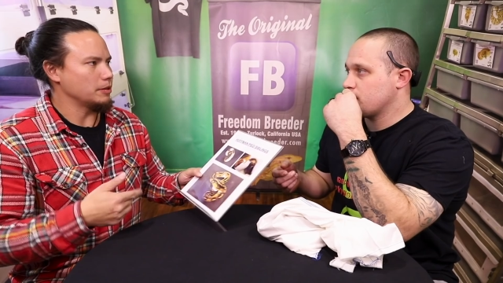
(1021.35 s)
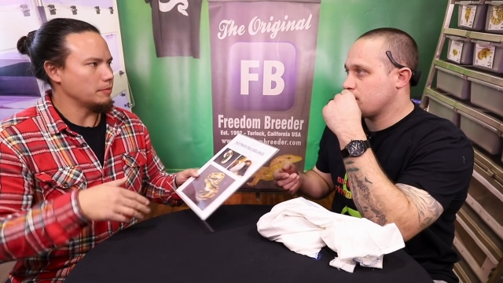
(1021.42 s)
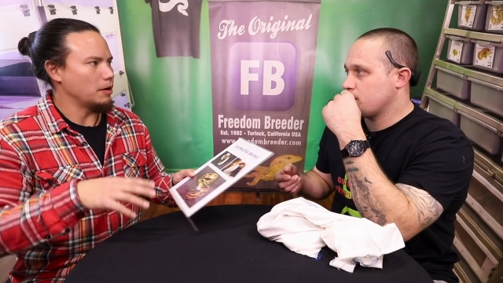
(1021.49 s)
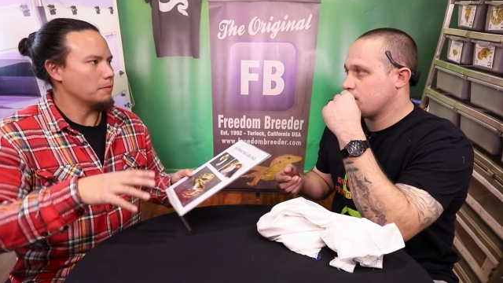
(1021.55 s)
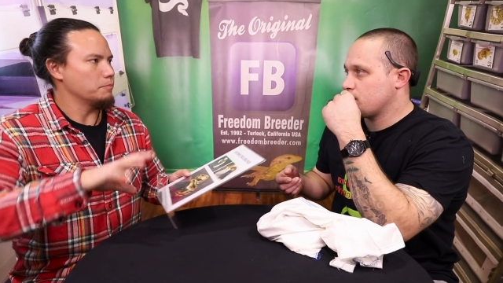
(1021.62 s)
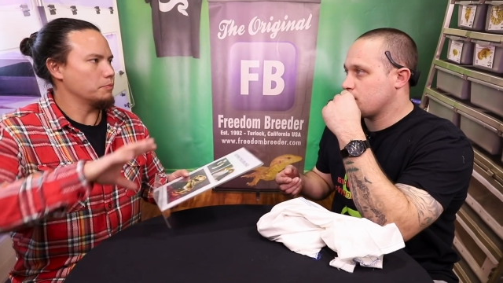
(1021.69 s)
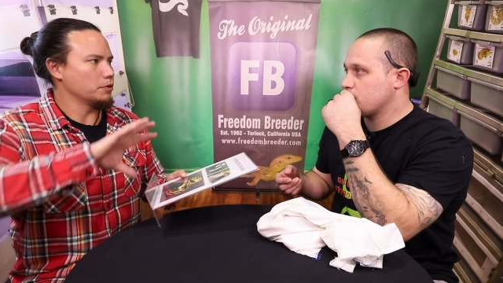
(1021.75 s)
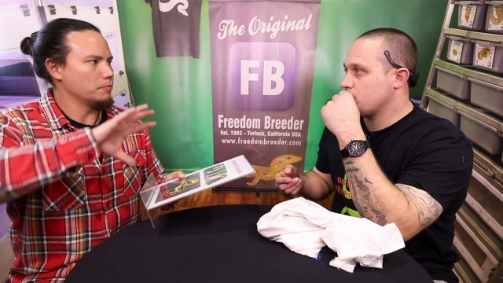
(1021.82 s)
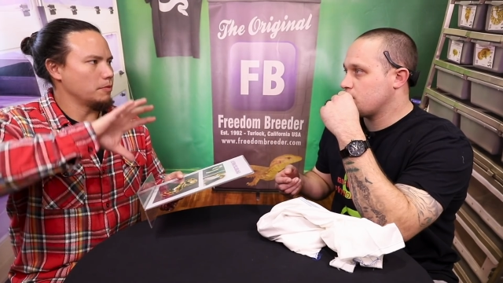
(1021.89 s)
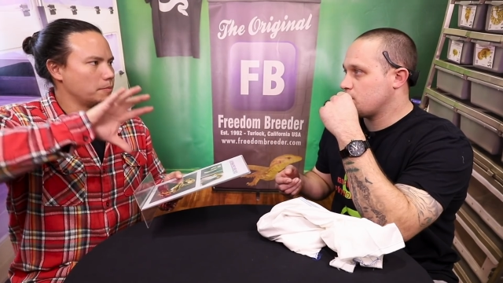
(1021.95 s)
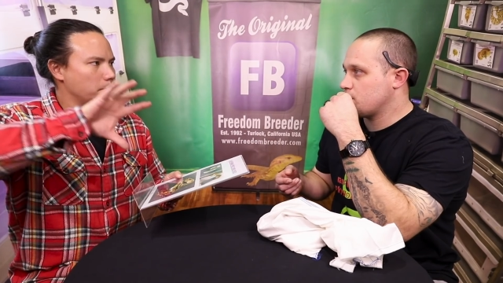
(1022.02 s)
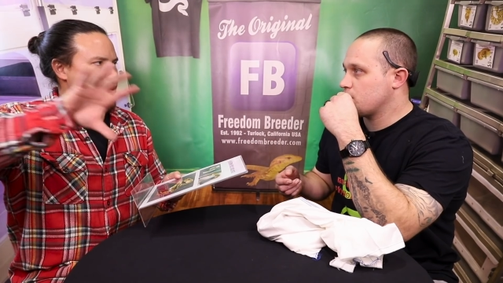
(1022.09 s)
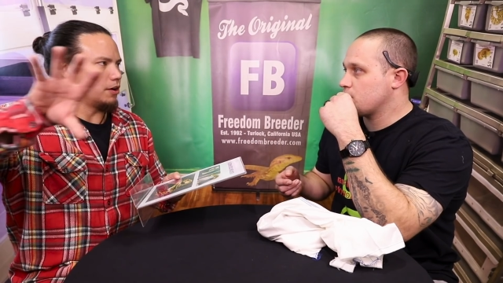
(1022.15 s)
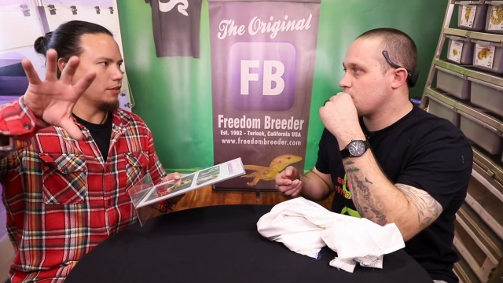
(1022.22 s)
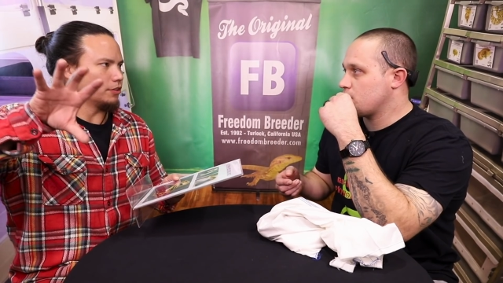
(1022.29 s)
Speaker 1: me them. I'll put them up
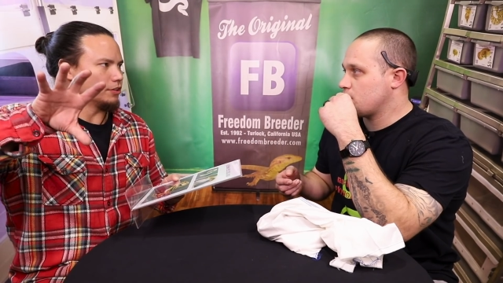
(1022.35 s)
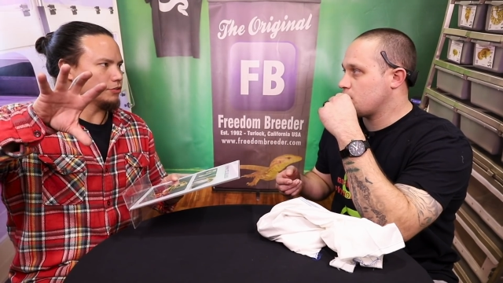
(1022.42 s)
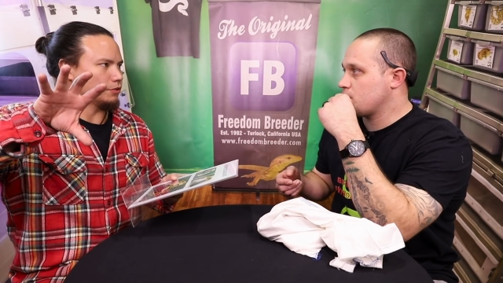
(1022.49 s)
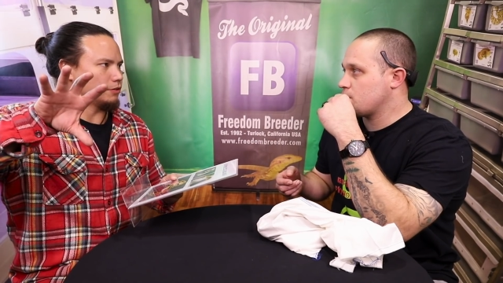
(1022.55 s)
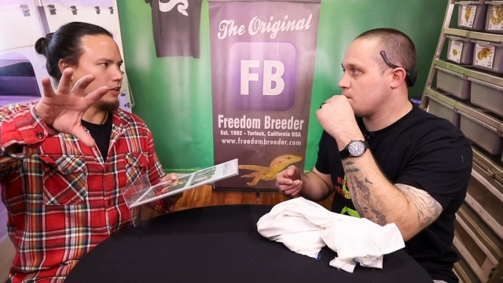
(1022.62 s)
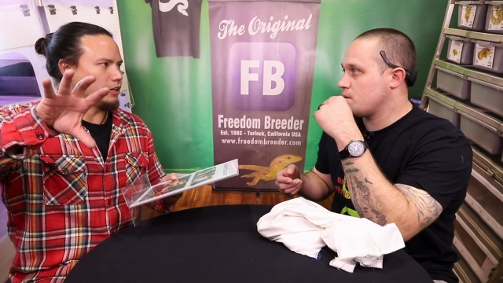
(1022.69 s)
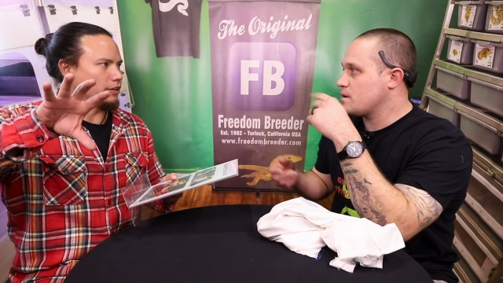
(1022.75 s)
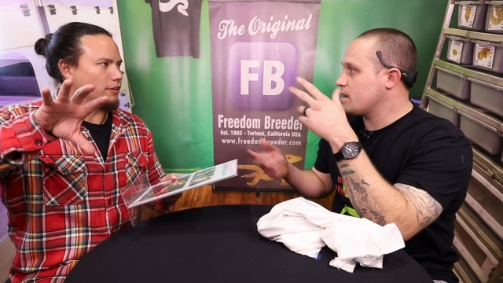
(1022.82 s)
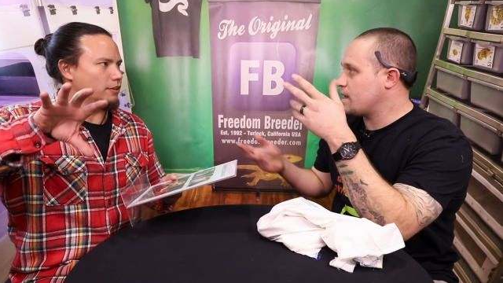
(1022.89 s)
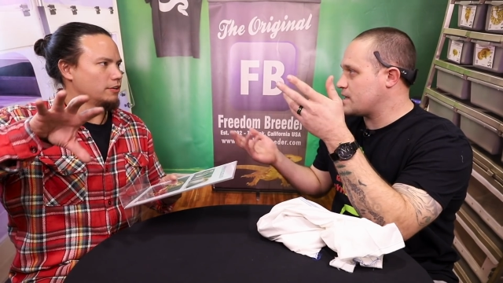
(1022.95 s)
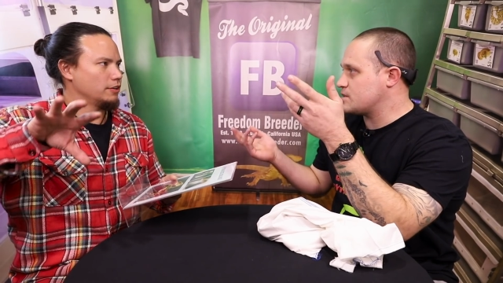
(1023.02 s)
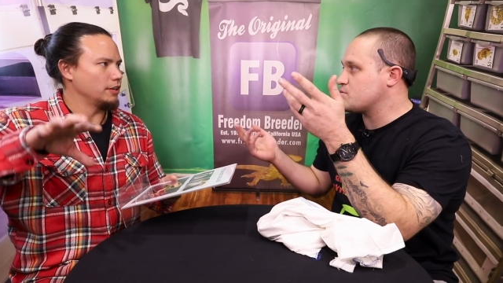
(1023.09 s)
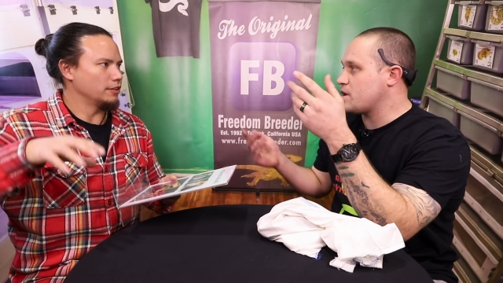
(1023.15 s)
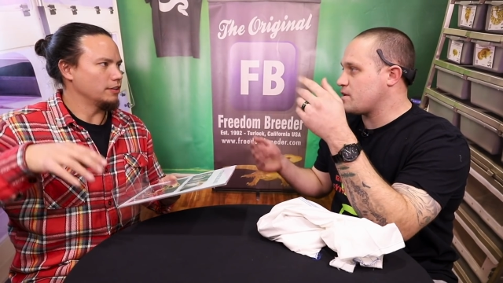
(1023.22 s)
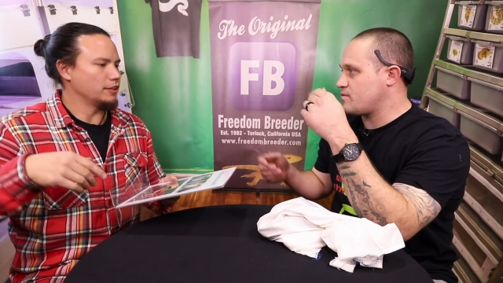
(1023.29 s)
on the screen.
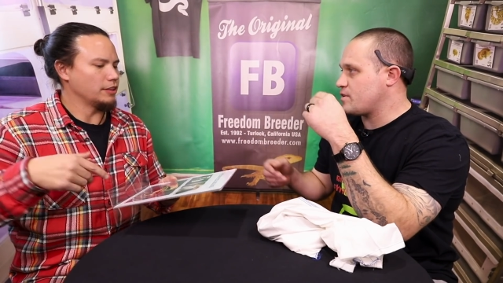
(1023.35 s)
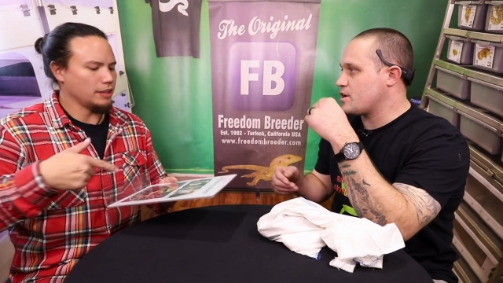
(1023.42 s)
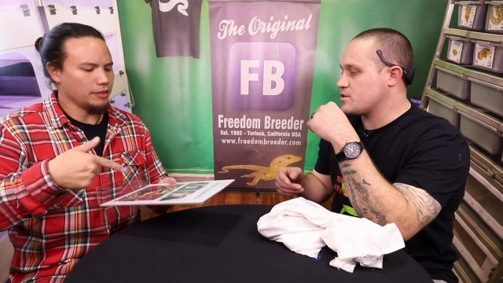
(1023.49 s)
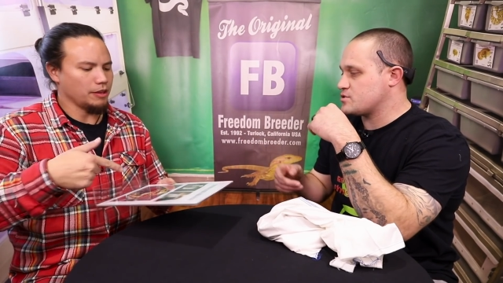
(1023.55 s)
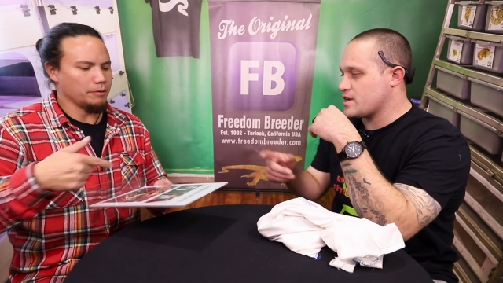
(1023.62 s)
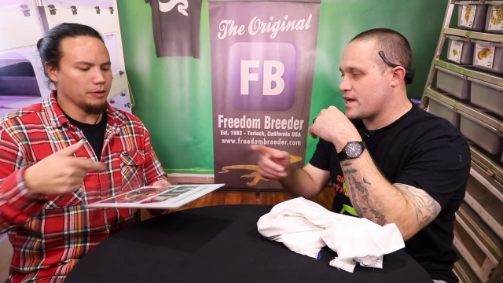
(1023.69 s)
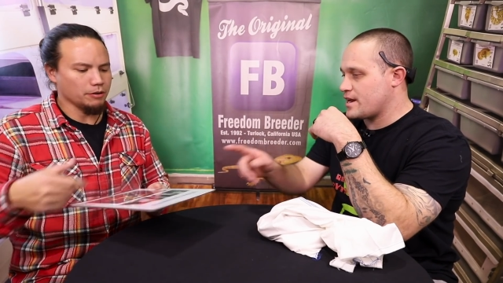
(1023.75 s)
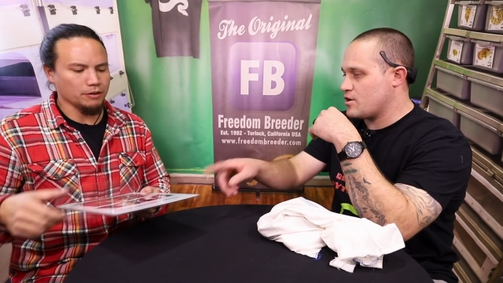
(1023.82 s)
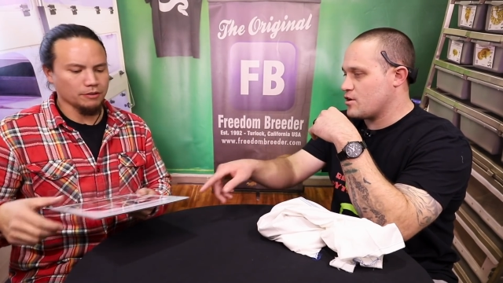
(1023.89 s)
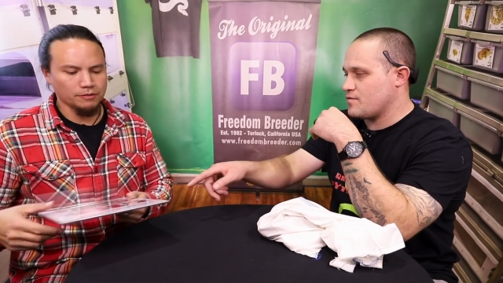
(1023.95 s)
That's
Speaker 2: what I figured. So I didn't